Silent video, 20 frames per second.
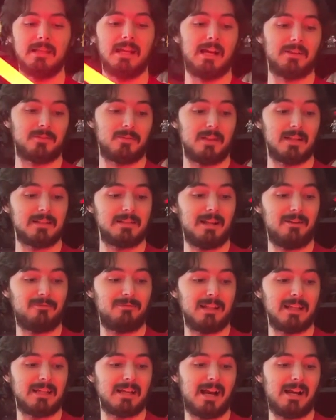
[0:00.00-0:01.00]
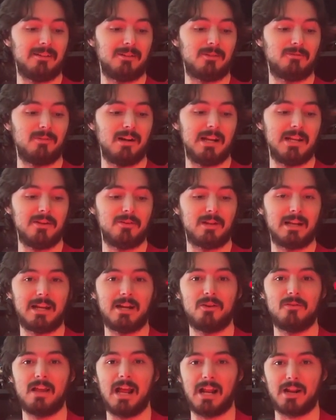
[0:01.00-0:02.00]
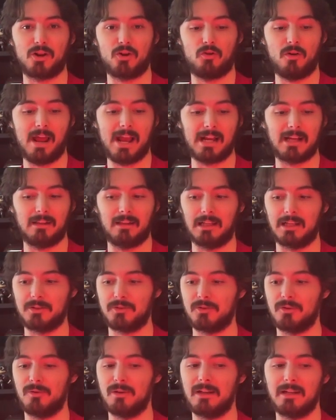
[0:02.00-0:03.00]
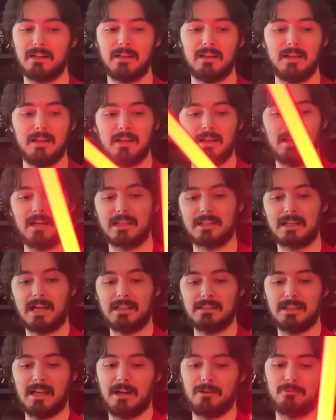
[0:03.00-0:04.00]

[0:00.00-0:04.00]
Yeah, so that's definitely Kylo Ren. You can hear that crackling to it, and it's got